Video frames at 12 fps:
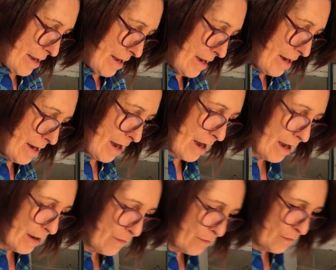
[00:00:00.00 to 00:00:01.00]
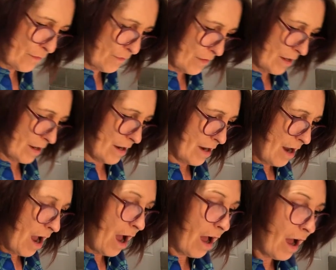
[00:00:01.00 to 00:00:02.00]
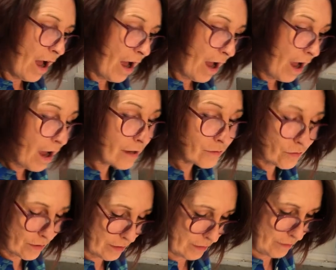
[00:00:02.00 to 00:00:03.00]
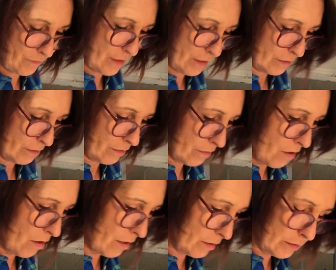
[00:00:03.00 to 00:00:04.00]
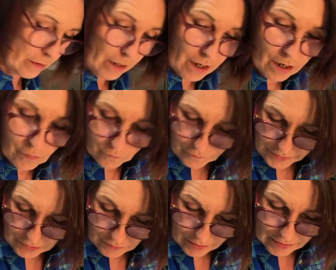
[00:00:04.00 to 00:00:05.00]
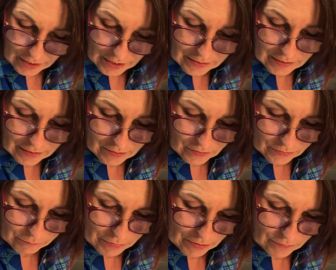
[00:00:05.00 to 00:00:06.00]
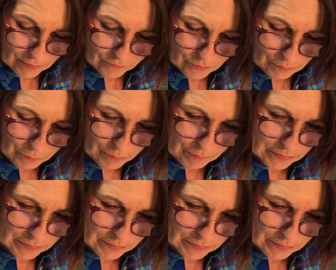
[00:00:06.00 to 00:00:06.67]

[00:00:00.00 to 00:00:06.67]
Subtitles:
And I've done hundreds of these little cards. Oh, all right. I think it'll look better after I put my